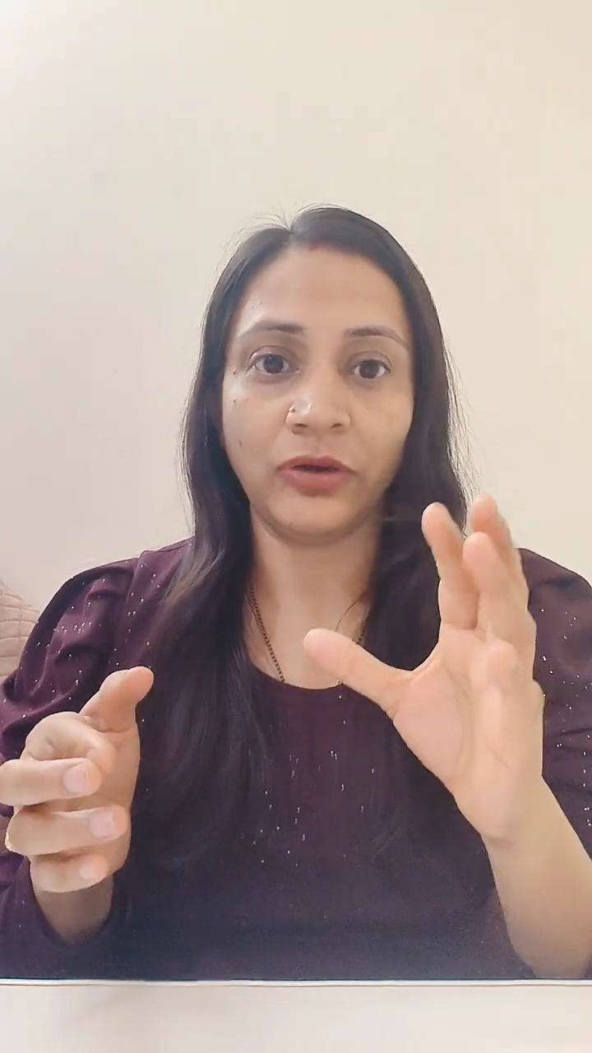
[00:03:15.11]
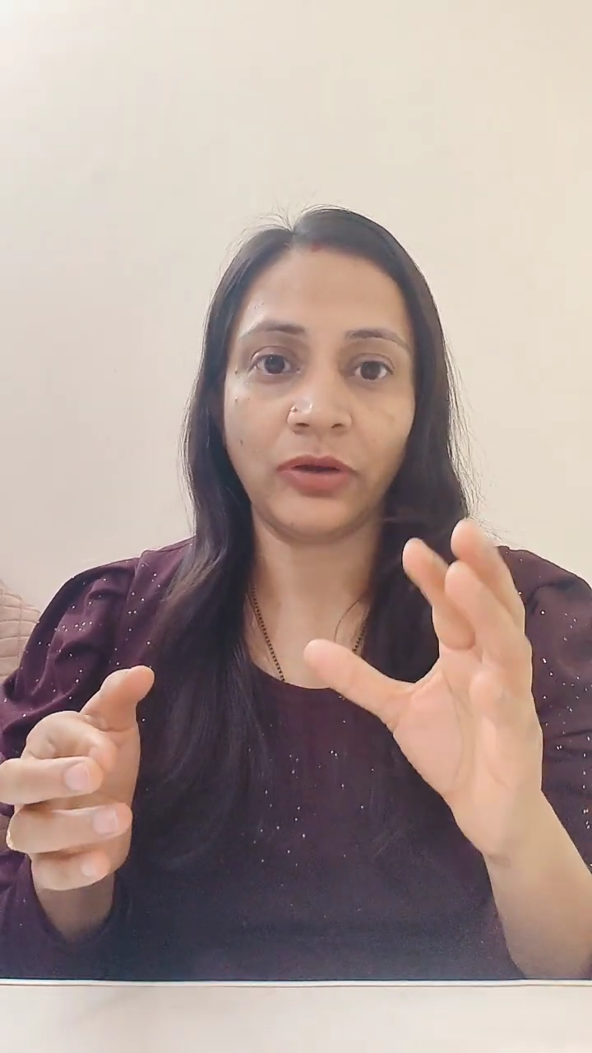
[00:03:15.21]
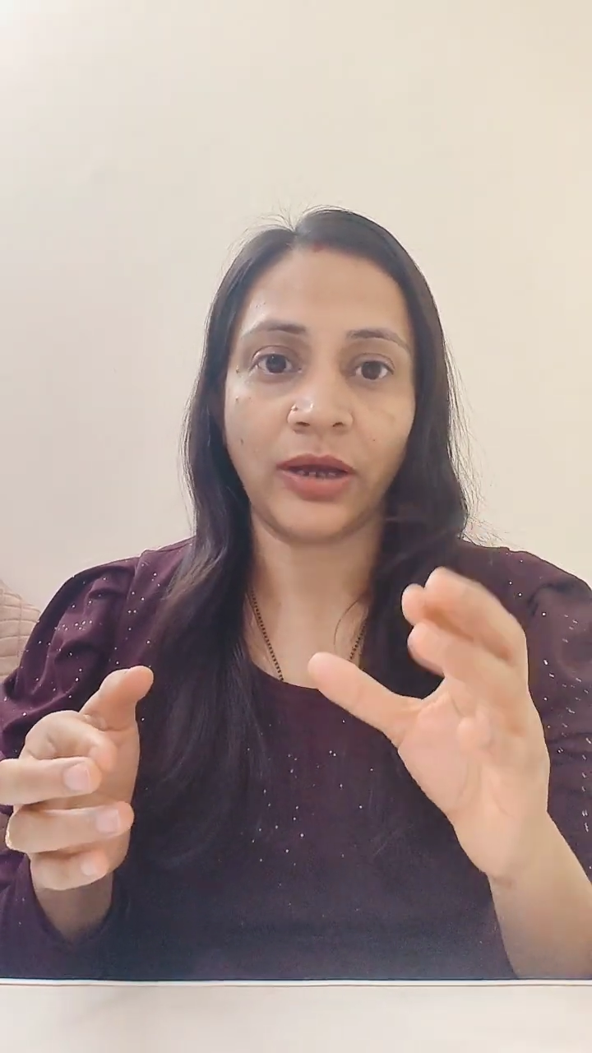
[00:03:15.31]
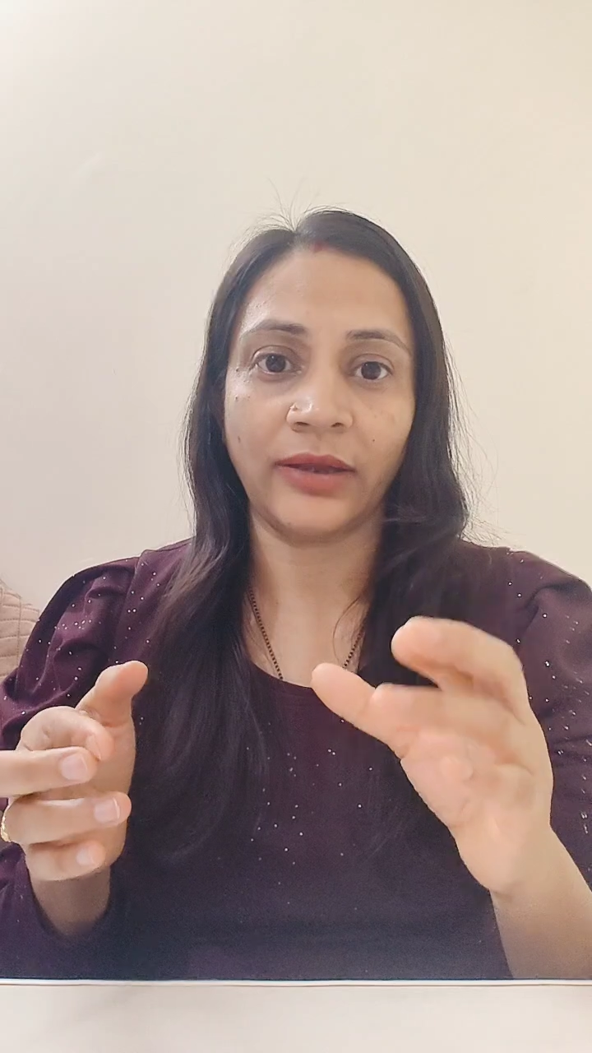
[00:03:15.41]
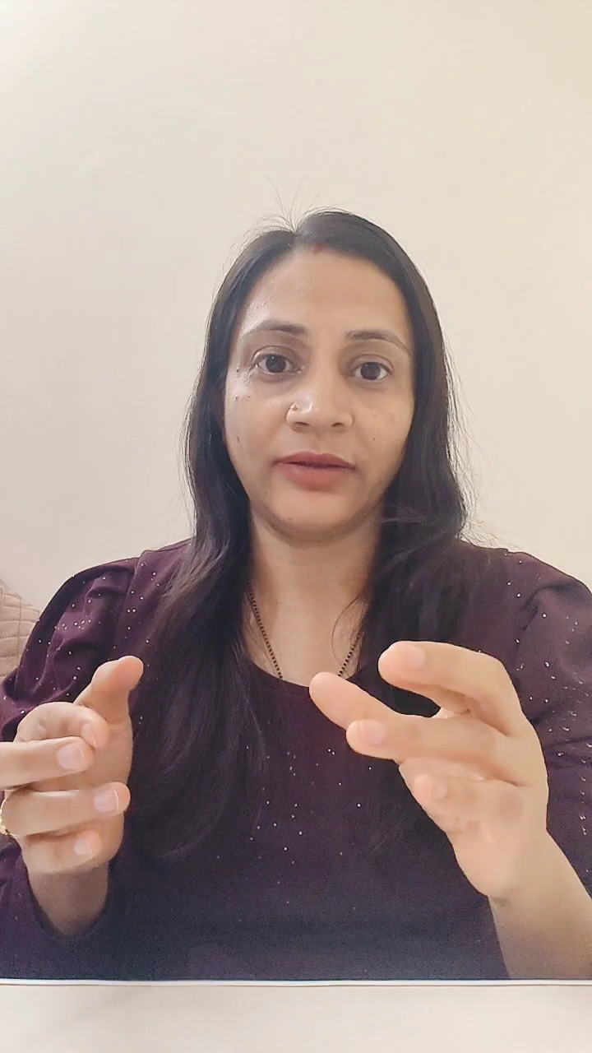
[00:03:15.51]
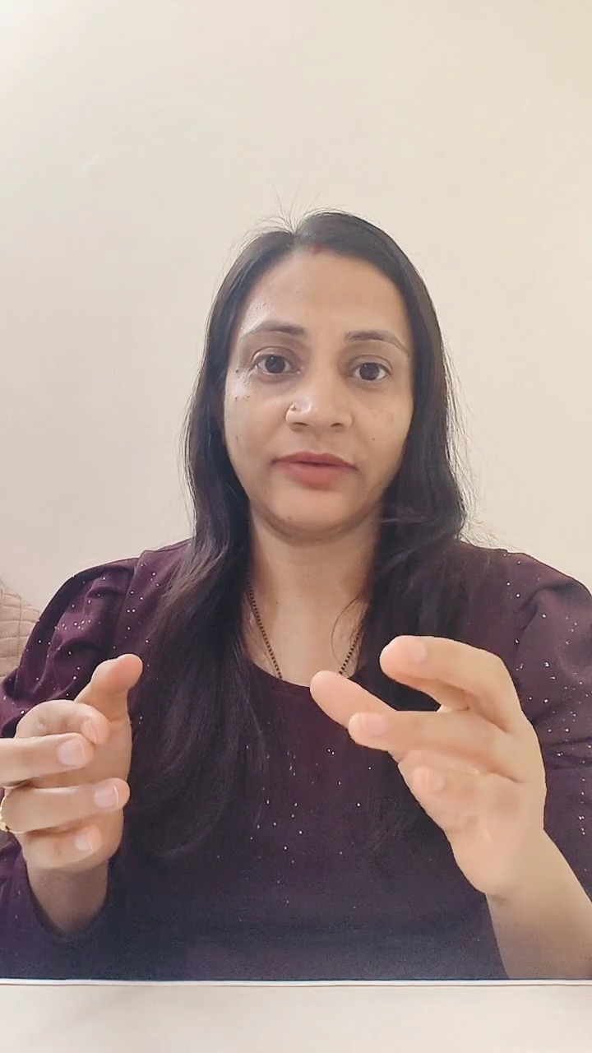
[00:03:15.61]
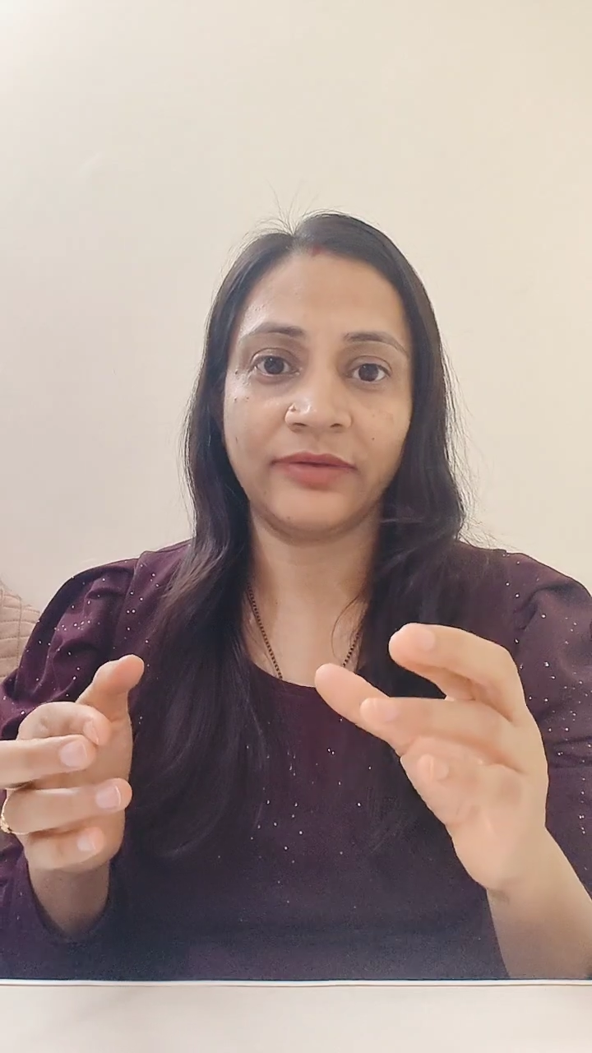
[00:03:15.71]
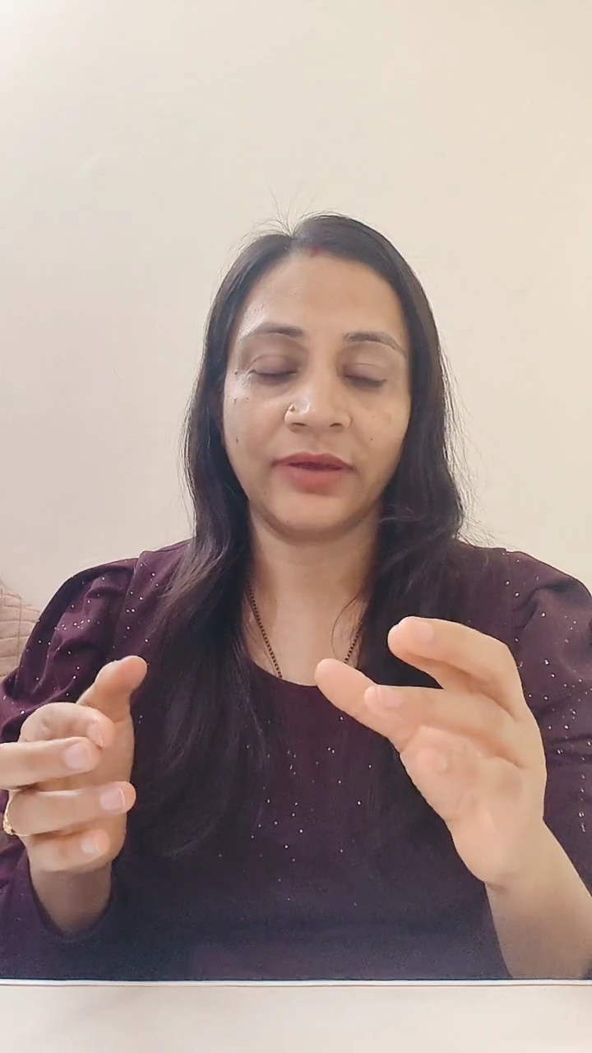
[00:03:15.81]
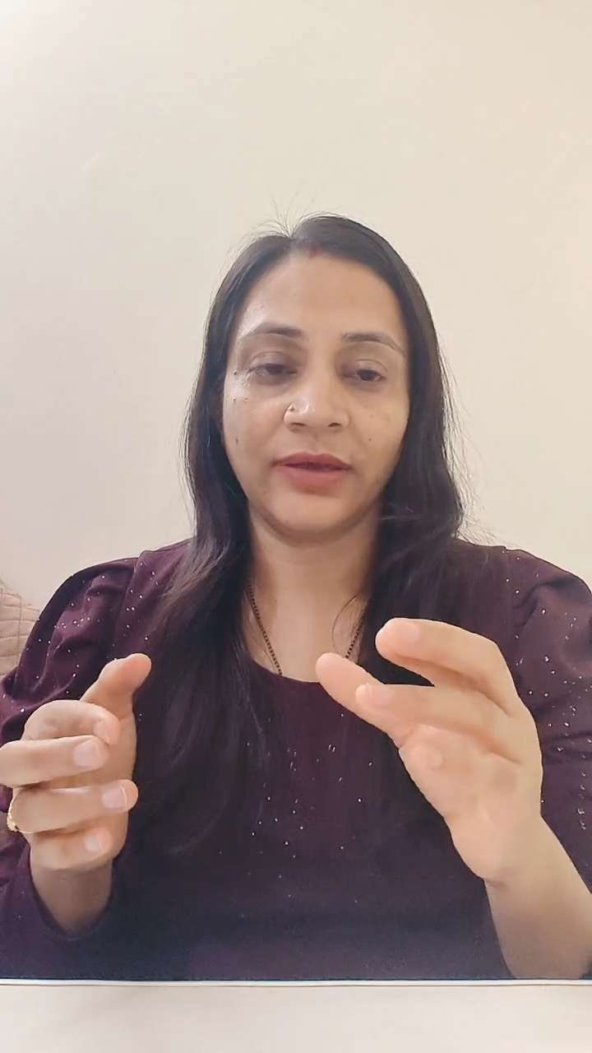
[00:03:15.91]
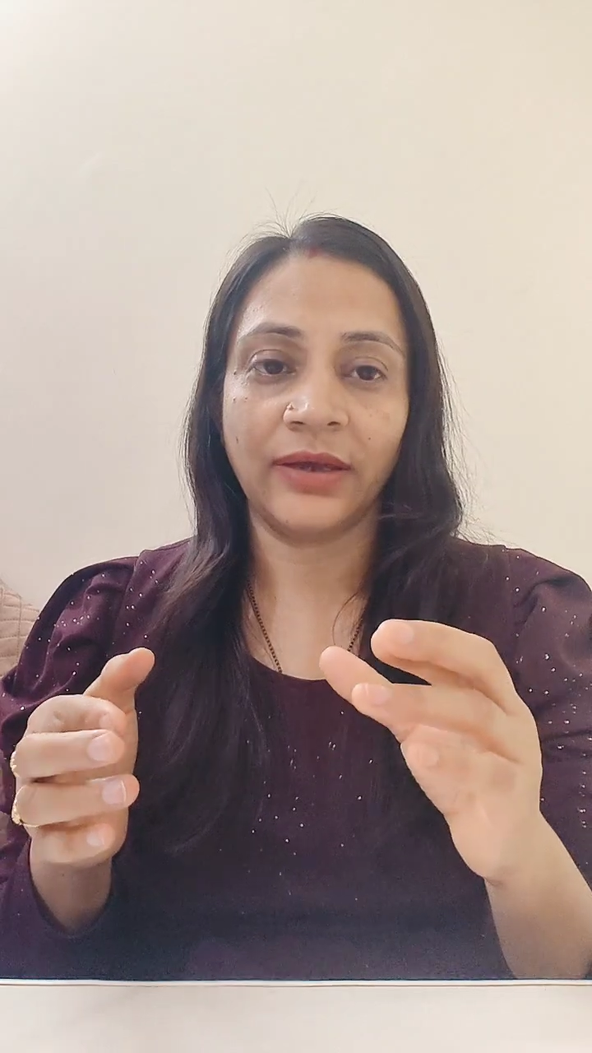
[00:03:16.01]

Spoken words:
your eyes